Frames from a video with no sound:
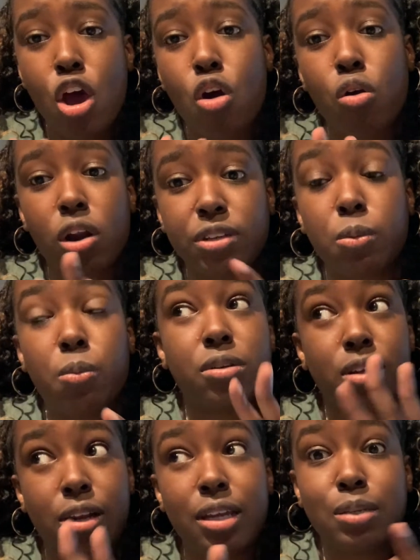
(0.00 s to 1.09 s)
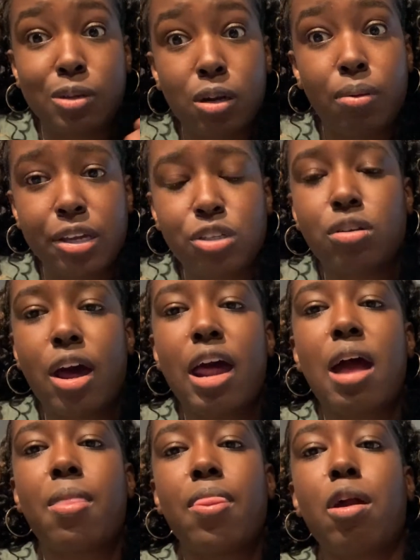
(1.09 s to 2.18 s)
or if someone was going to need to be replaced or not.
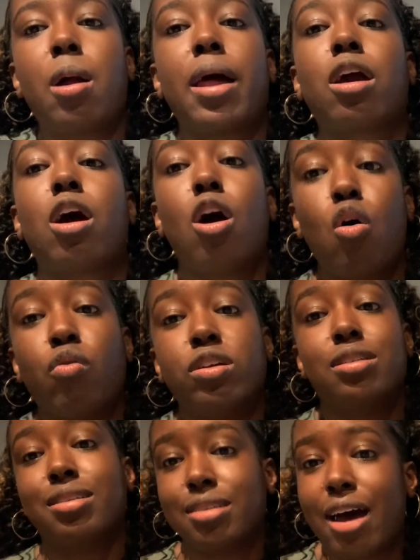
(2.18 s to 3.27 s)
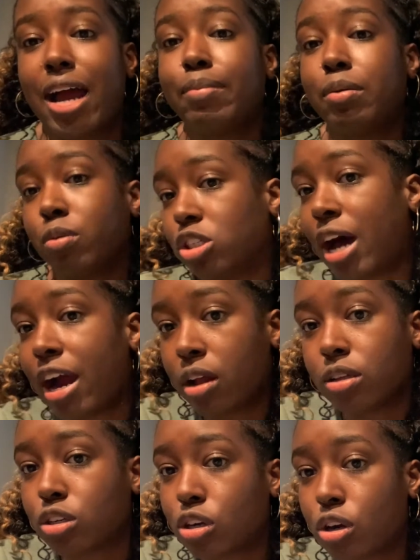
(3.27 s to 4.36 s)
And then they're like, oh, this is the sign, maybe we should hire
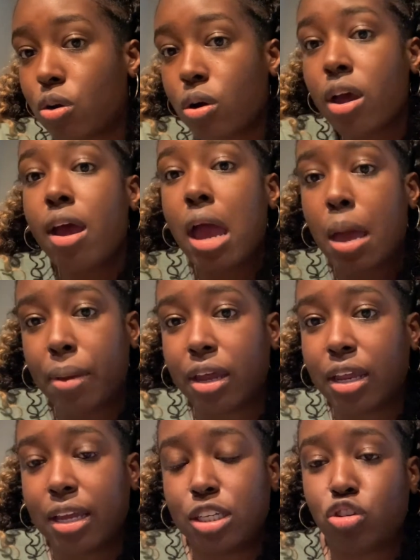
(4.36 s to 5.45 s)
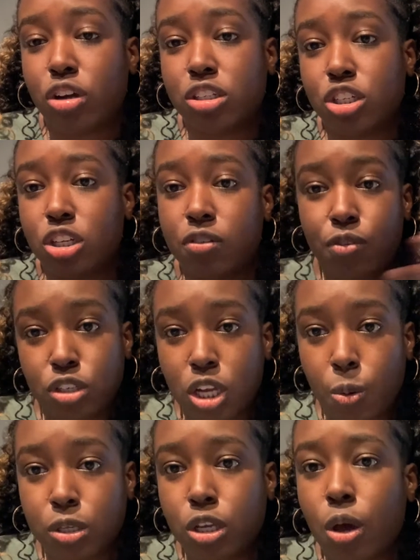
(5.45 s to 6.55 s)
this girl and make it an easy transition for
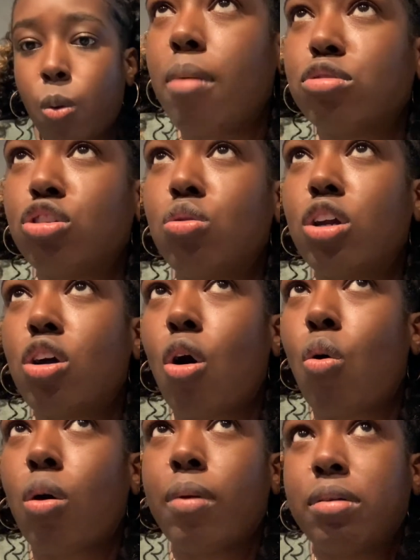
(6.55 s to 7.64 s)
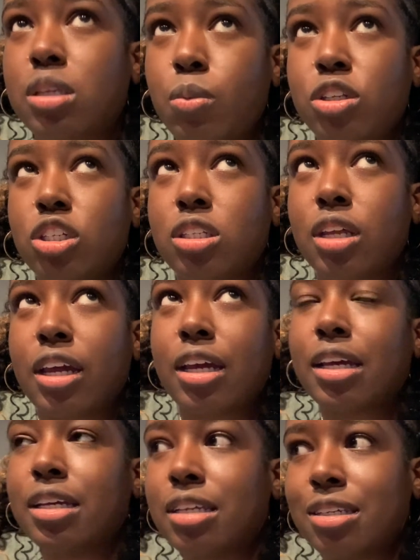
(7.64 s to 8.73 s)
so-and-so. So you can, or maybe someone just like
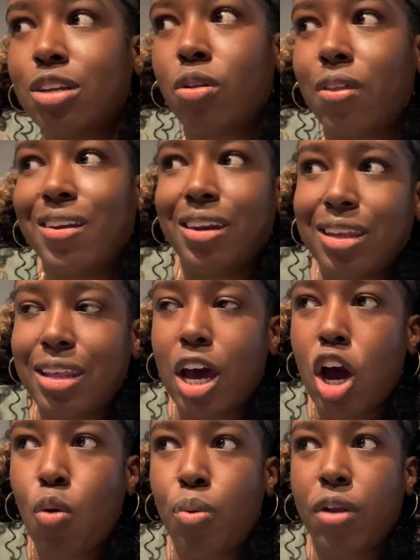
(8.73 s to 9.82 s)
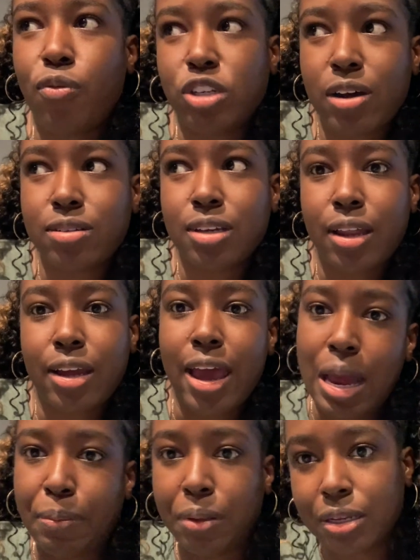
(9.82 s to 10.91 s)
doesn't know that they need the help, but if reach out and say like, hey,
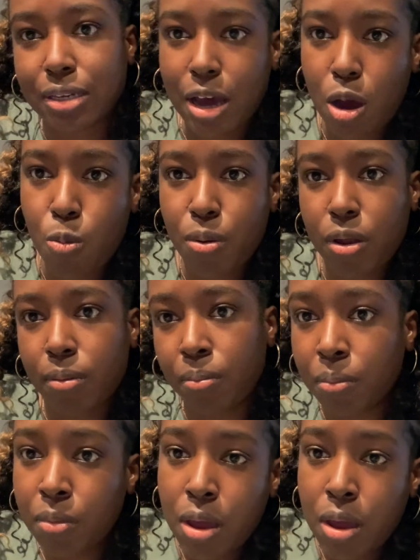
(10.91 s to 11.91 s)
I'm willing to help and